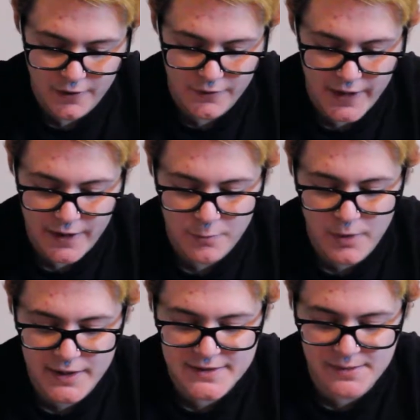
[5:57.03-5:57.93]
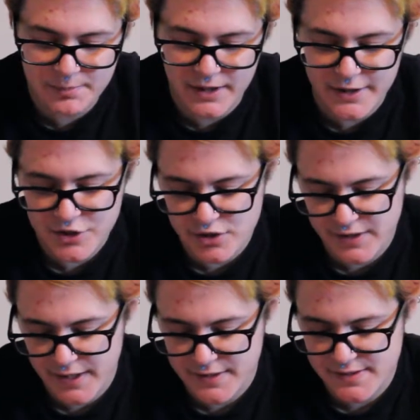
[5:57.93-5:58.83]
Okay, one is a plush
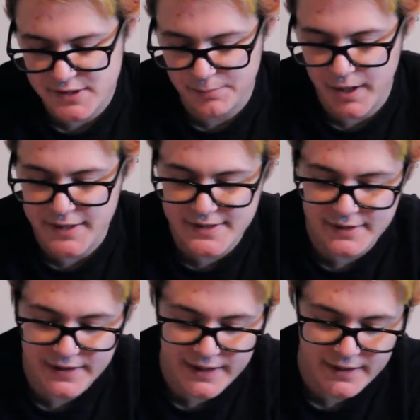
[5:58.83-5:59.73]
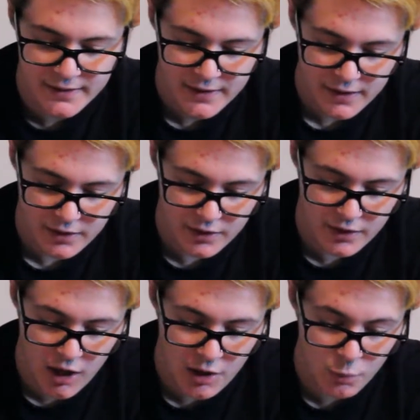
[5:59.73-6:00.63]
that is surprisingly
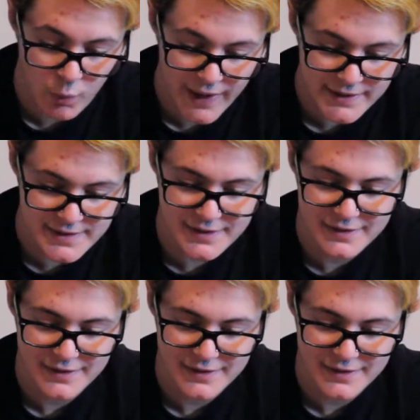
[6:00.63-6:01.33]
not wet.